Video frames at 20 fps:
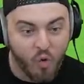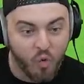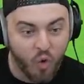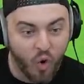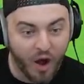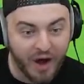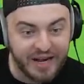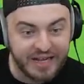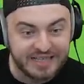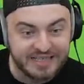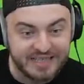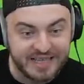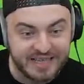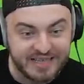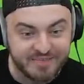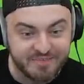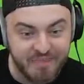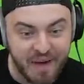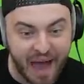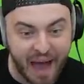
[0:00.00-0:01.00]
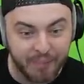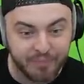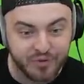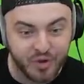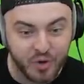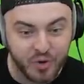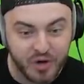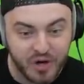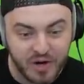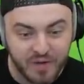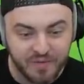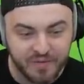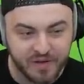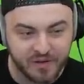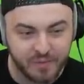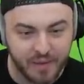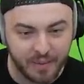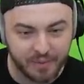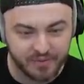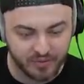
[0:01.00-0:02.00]
What is this map, dude?
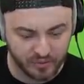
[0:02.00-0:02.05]
This map